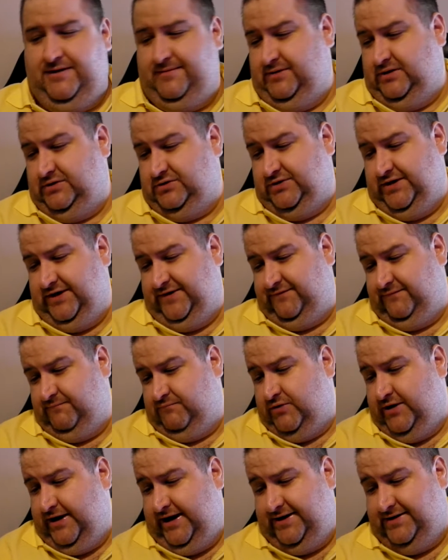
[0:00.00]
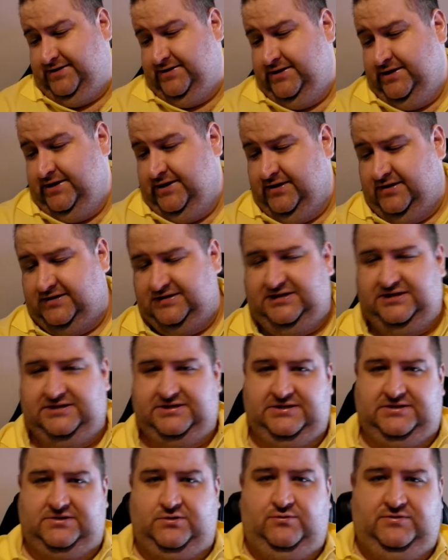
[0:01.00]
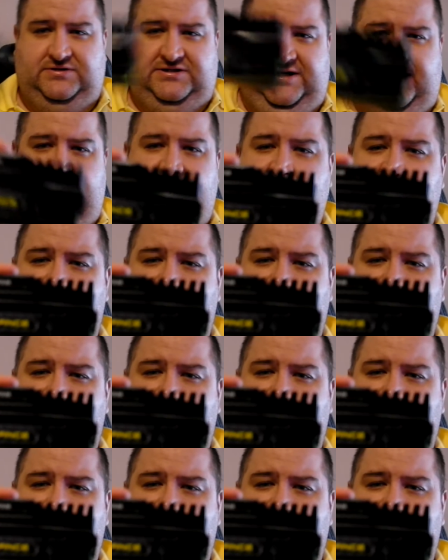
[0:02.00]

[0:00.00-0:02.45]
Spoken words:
I'll try a different brand. Because this is Corsair,